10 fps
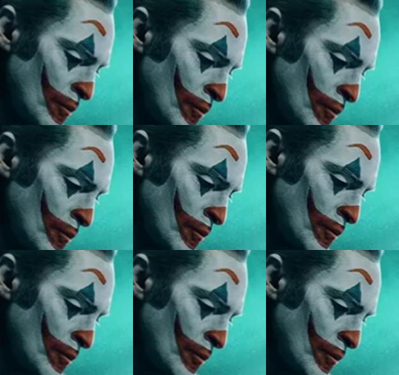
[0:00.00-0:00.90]

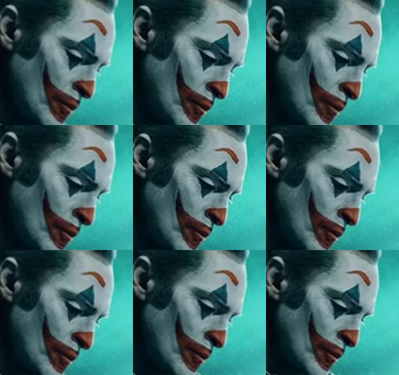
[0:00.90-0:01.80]

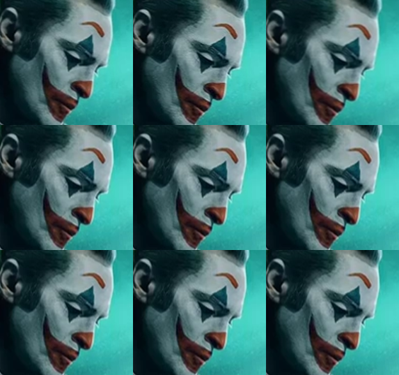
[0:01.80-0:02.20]
[no speech]